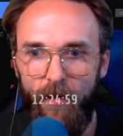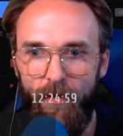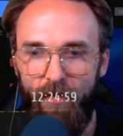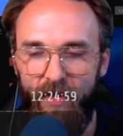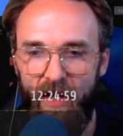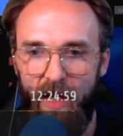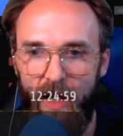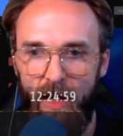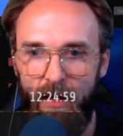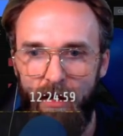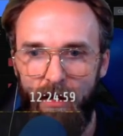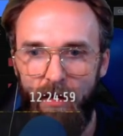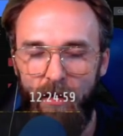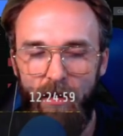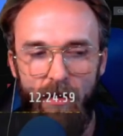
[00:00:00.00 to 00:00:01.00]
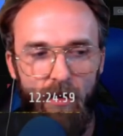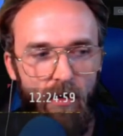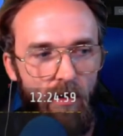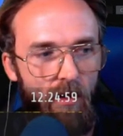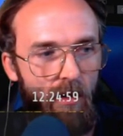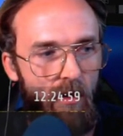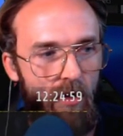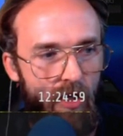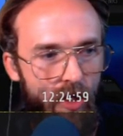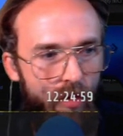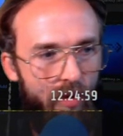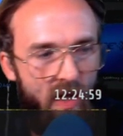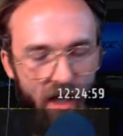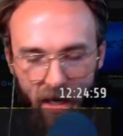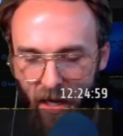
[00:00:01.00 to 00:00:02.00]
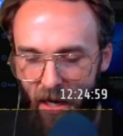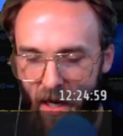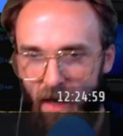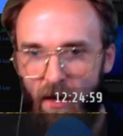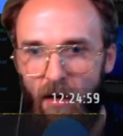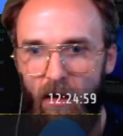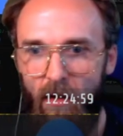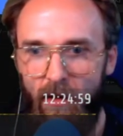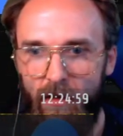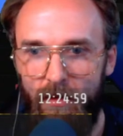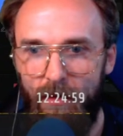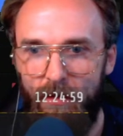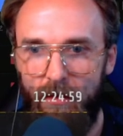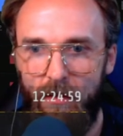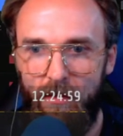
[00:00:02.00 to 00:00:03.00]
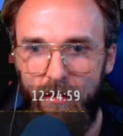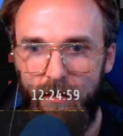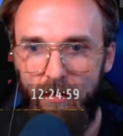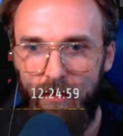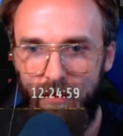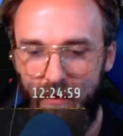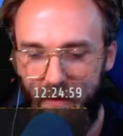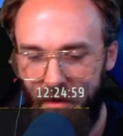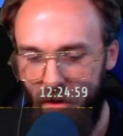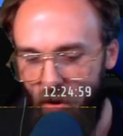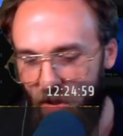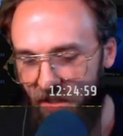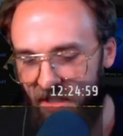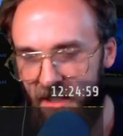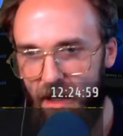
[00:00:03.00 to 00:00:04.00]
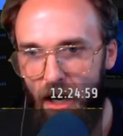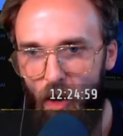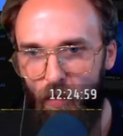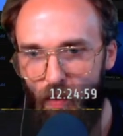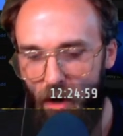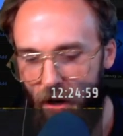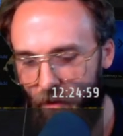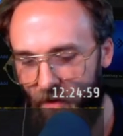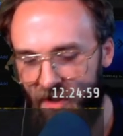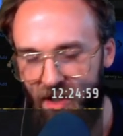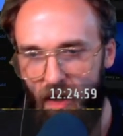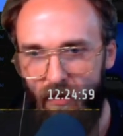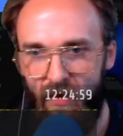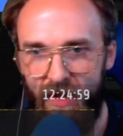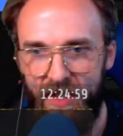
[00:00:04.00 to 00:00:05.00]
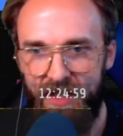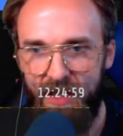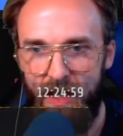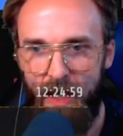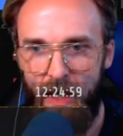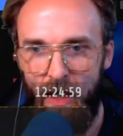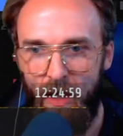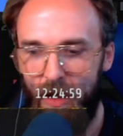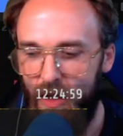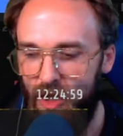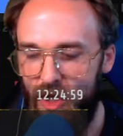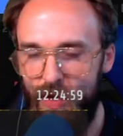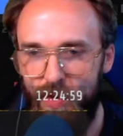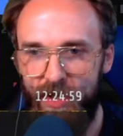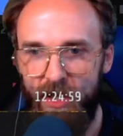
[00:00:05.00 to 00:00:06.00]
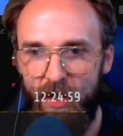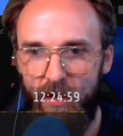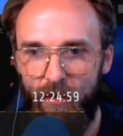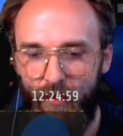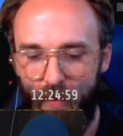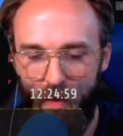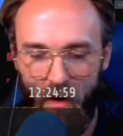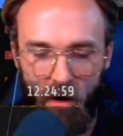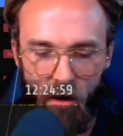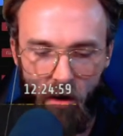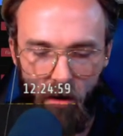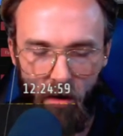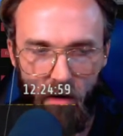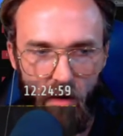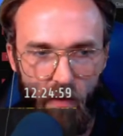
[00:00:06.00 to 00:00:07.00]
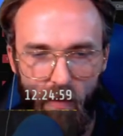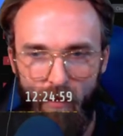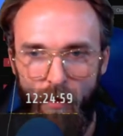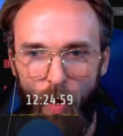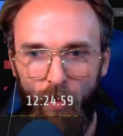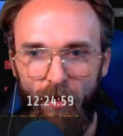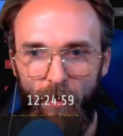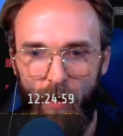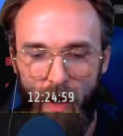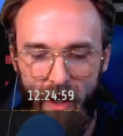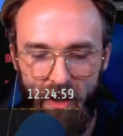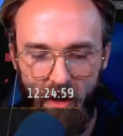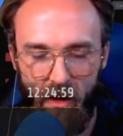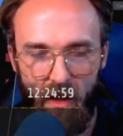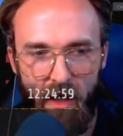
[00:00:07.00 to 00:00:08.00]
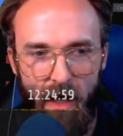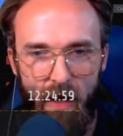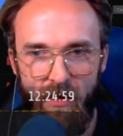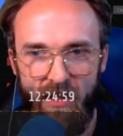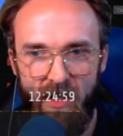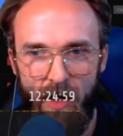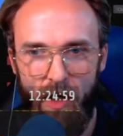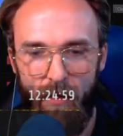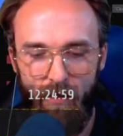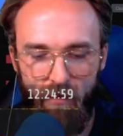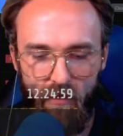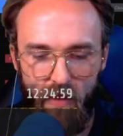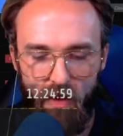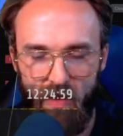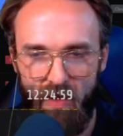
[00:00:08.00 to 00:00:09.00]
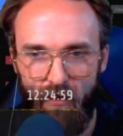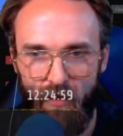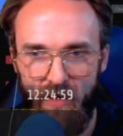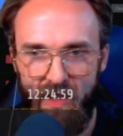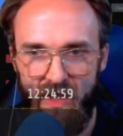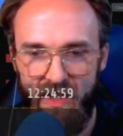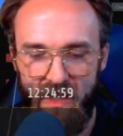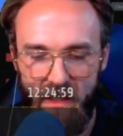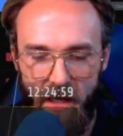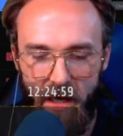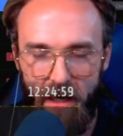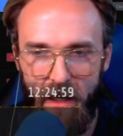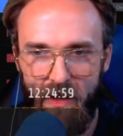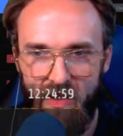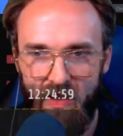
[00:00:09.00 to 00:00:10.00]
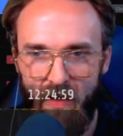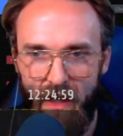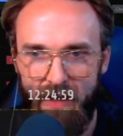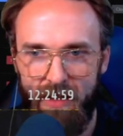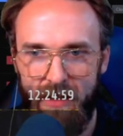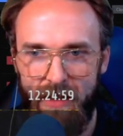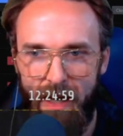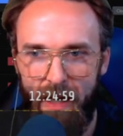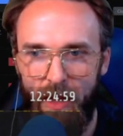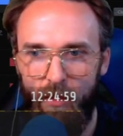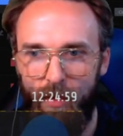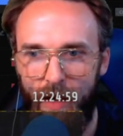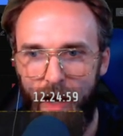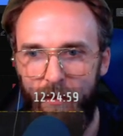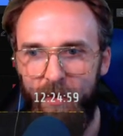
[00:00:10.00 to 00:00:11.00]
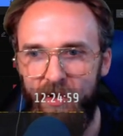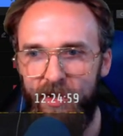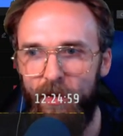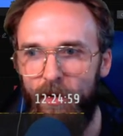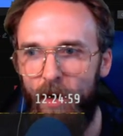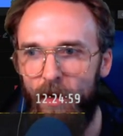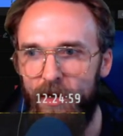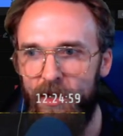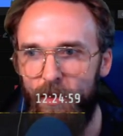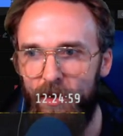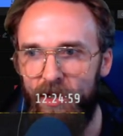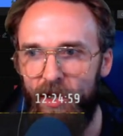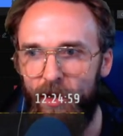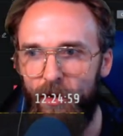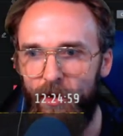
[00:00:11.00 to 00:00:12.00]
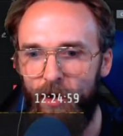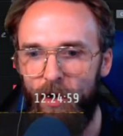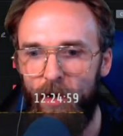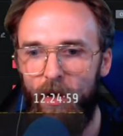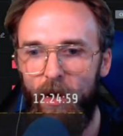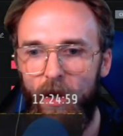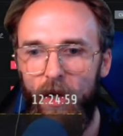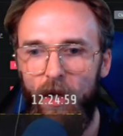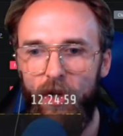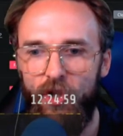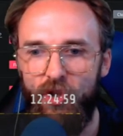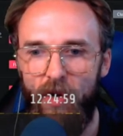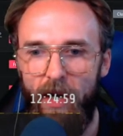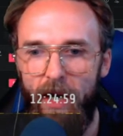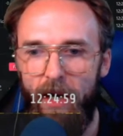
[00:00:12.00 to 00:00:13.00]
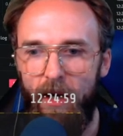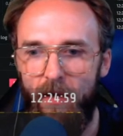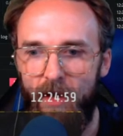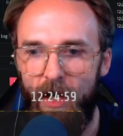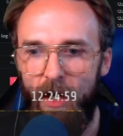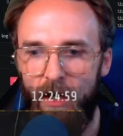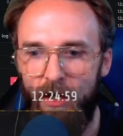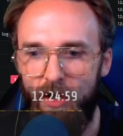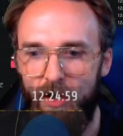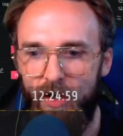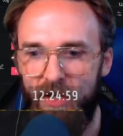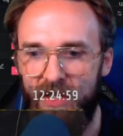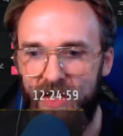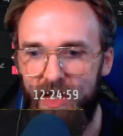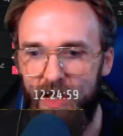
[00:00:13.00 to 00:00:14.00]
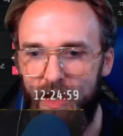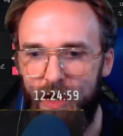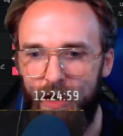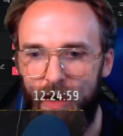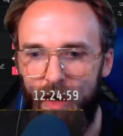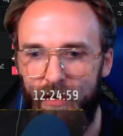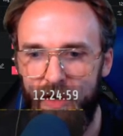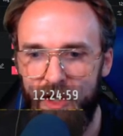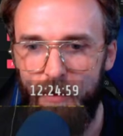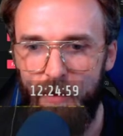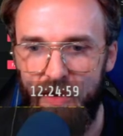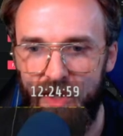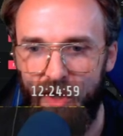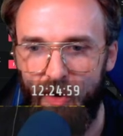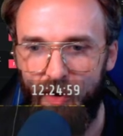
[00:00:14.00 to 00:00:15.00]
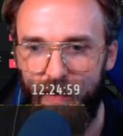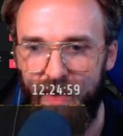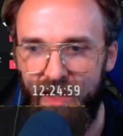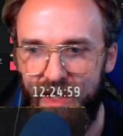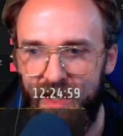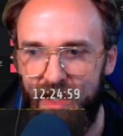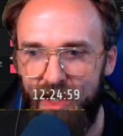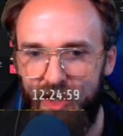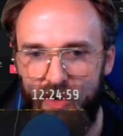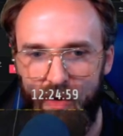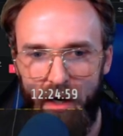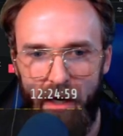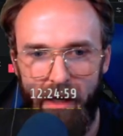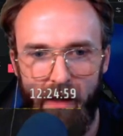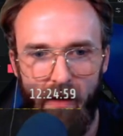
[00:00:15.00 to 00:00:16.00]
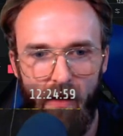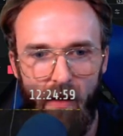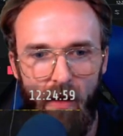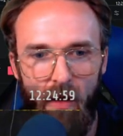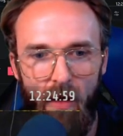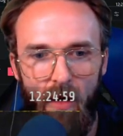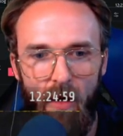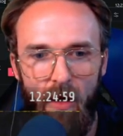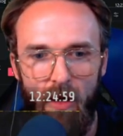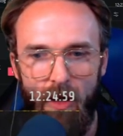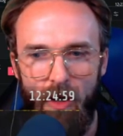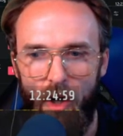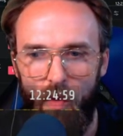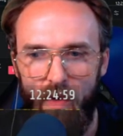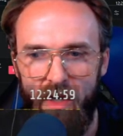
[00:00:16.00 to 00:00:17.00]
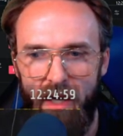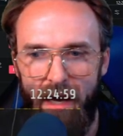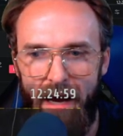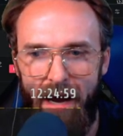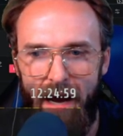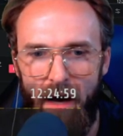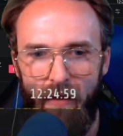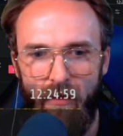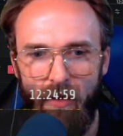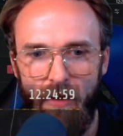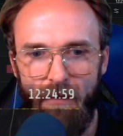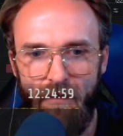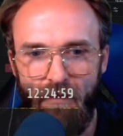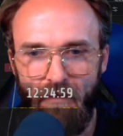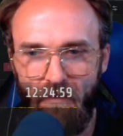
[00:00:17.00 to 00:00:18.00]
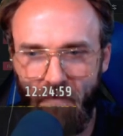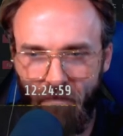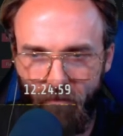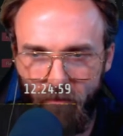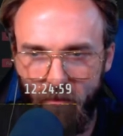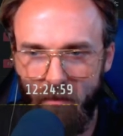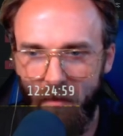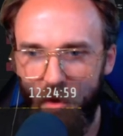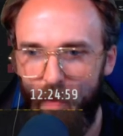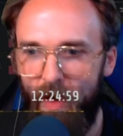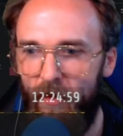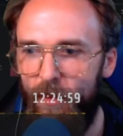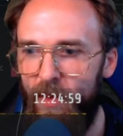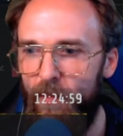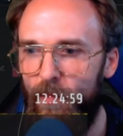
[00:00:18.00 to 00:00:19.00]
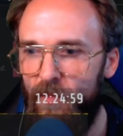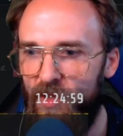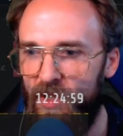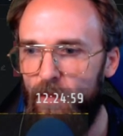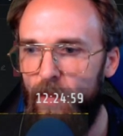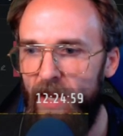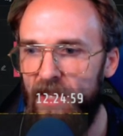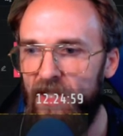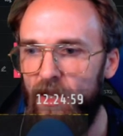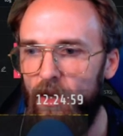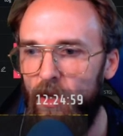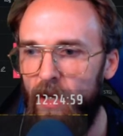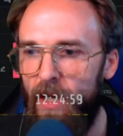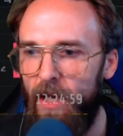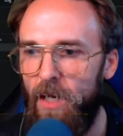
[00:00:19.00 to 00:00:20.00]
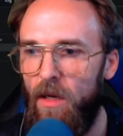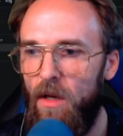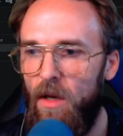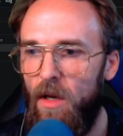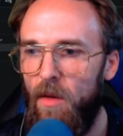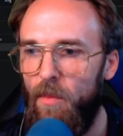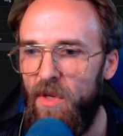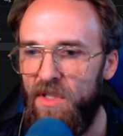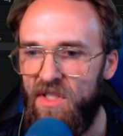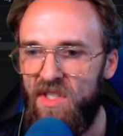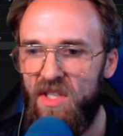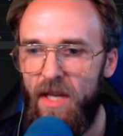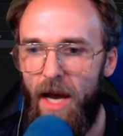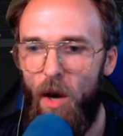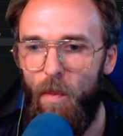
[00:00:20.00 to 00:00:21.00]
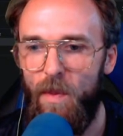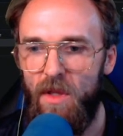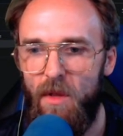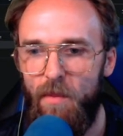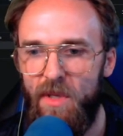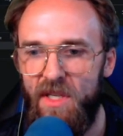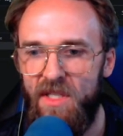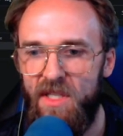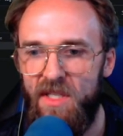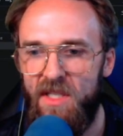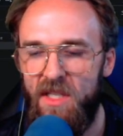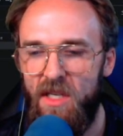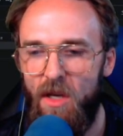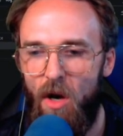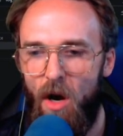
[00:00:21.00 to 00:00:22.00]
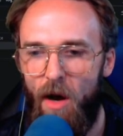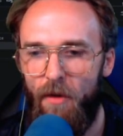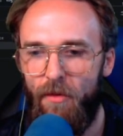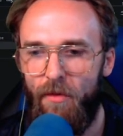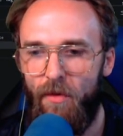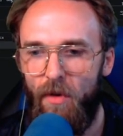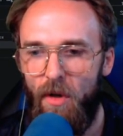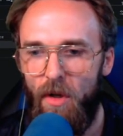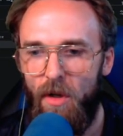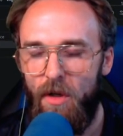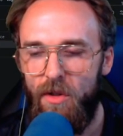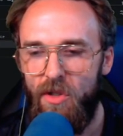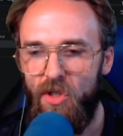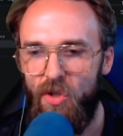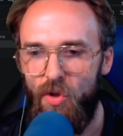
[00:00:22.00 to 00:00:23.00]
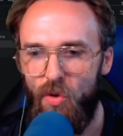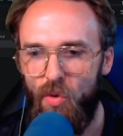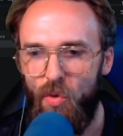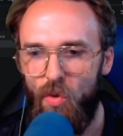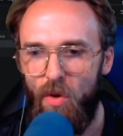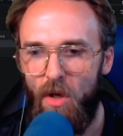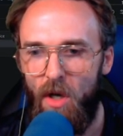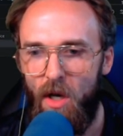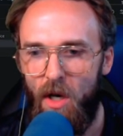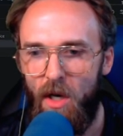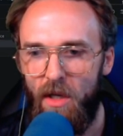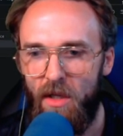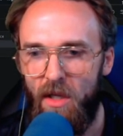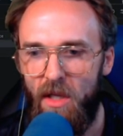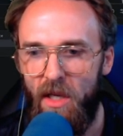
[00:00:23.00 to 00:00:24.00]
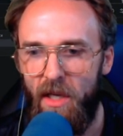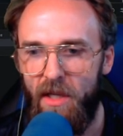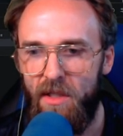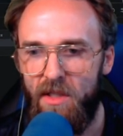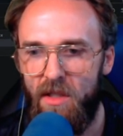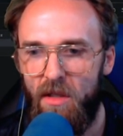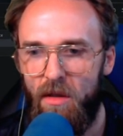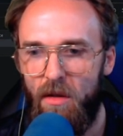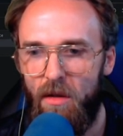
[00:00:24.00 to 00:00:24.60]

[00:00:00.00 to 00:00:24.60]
then you can you can scalp profits off of this thing, use it for multiplying your account up, use them for D C A-ing. So that's exactly what I've been doing on this particular trade. And then you can see here on particular B T C trade, you know, we have we have just basically been scalping the B T C off to uh, get